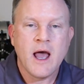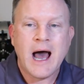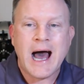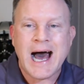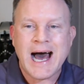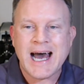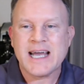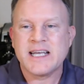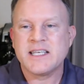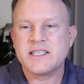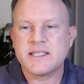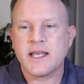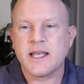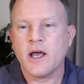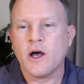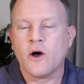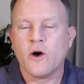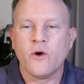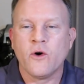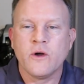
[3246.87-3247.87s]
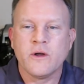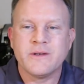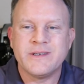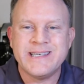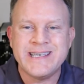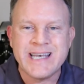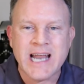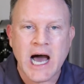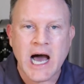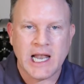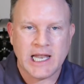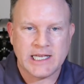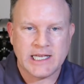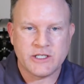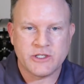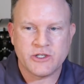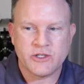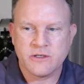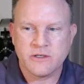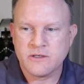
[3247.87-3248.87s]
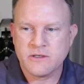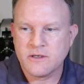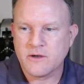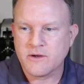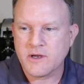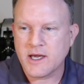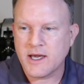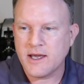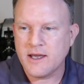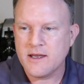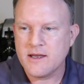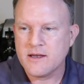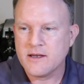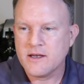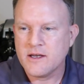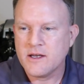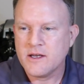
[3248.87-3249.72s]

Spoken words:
I sell knowledge, okay?